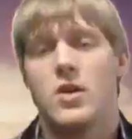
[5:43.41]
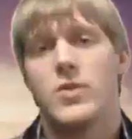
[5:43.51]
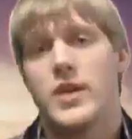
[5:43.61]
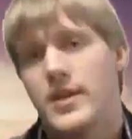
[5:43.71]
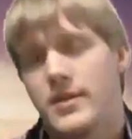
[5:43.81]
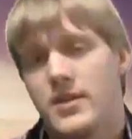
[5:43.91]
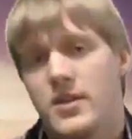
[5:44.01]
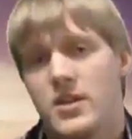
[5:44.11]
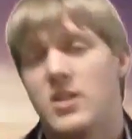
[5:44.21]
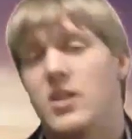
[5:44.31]
Alright,
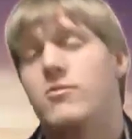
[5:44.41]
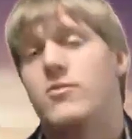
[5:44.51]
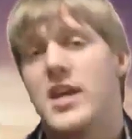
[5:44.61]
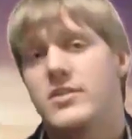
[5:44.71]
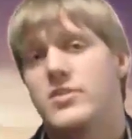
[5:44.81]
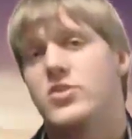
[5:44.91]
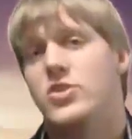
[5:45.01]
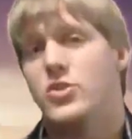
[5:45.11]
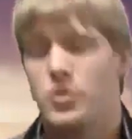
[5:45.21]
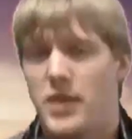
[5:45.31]
enough of that
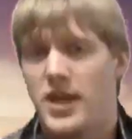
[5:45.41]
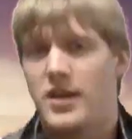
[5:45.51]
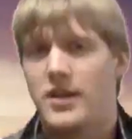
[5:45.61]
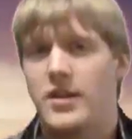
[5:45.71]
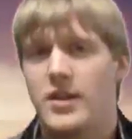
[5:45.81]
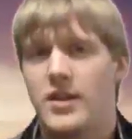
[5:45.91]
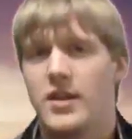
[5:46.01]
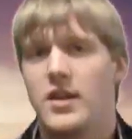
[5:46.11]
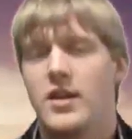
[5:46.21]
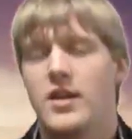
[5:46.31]
stoosh bag.
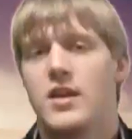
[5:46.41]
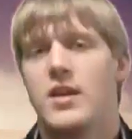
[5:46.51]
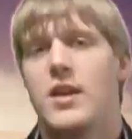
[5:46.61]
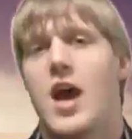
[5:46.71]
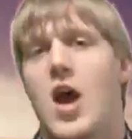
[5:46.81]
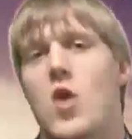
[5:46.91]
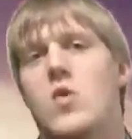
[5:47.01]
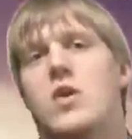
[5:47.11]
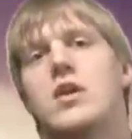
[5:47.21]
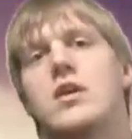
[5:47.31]

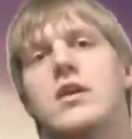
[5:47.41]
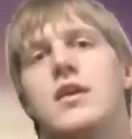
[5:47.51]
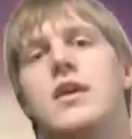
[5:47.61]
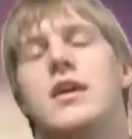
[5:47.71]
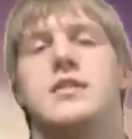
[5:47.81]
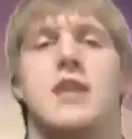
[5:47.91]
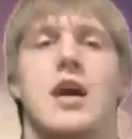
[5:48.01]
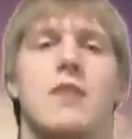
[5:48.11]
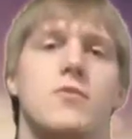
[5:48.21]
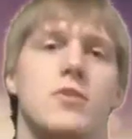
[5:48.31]
Now, it's
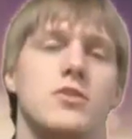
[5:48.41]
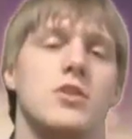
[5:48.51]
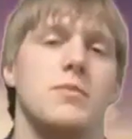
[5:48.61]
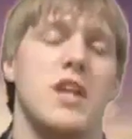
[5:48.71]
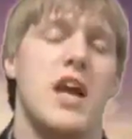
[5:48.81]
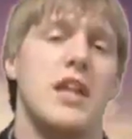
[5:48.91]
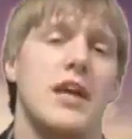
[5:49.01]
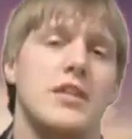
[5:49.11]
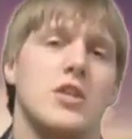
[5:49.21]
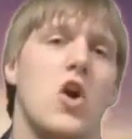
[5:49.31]
time for something I
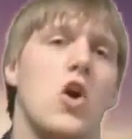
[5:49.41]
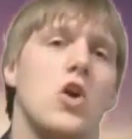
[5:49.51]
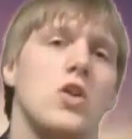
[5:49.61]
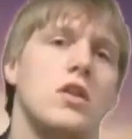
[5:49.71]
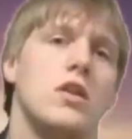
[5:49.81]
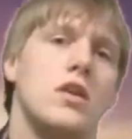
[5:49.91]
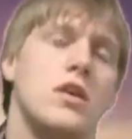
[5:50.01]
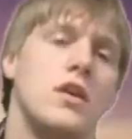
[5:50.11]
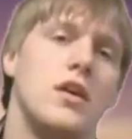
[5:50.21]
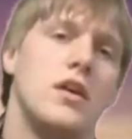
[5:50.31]
like to call
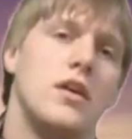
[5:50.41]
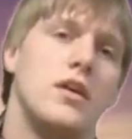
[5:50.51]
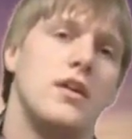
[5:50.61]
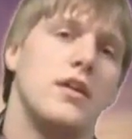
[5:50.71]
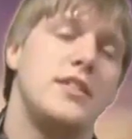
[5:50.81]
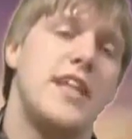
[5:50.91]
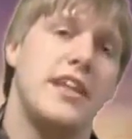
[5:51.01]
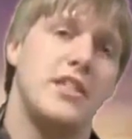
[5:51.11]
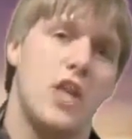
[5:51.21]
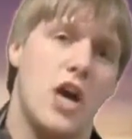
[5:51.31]

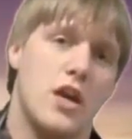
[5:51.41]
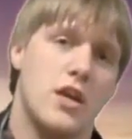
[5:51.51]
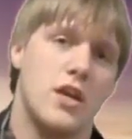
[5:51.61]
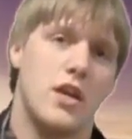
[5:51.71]
TED Talk.